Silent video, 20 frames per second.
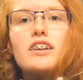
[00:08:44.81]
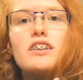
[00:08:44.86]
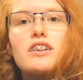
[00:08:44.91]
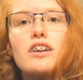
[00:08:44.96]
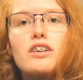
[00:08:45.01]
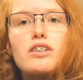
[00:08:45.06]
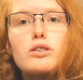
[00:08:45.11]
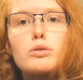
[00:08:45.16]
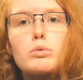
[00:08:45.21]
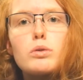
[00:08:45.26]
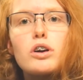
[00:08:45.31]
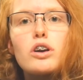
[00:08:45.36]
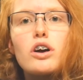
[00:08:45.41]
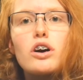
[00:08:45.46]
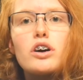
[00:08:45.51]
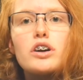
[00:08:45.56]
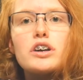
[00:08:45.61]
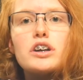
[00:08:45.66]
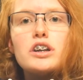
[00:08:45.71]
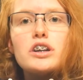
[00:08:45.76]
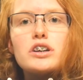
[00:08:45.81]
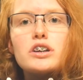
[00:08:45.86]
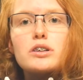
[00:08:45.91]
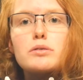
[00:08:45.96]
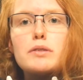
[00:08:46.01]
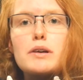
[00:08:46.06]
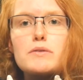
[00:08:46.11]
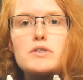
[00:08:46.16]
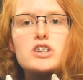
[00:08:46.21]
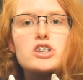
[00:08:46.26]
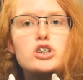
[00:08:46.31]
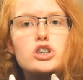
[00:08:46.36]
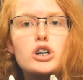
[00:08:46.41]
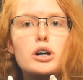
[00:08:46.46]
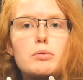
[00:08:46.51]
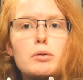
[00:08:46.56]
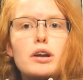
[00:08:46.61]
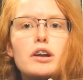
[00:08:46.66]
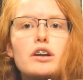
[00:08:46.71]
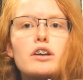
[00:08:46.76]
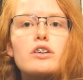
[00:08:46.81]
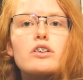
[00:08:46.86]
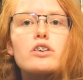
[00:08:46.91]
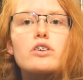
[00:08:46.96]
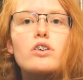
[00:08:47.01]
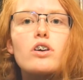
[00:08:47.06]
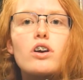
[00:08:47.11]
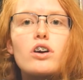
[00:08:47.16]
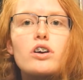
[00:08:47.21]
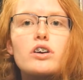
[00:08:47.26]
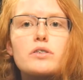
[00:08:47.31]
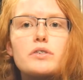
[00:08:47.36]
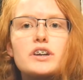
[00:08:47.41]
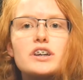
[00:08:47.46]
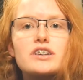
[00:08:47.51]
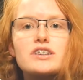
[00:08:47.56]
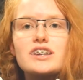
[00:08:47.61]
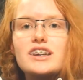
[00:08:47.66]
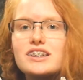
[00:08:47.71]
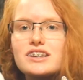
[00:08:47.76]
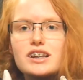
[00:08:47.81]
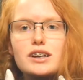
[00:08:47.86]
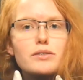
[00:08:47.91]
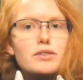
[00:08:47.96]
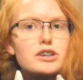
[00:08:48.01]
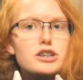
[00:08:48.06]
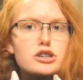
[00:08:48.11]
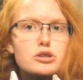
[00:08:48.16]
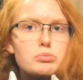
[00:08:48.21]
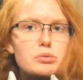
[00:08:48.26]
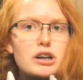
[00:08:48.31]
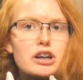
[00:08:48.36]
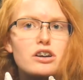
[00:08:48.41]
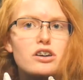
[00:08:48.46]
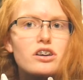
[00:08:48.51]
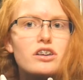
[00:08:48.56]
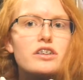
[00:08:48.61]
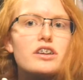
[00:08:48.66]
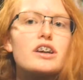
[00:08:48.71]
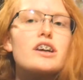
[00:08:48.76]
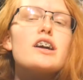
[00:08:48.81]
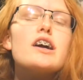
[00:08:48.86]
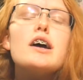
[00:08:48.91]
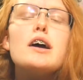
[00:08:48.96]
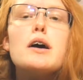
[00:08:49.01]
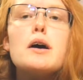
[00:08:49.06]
another one on here, maybe scrub it in a little harder, because last time I just sprayed it on there.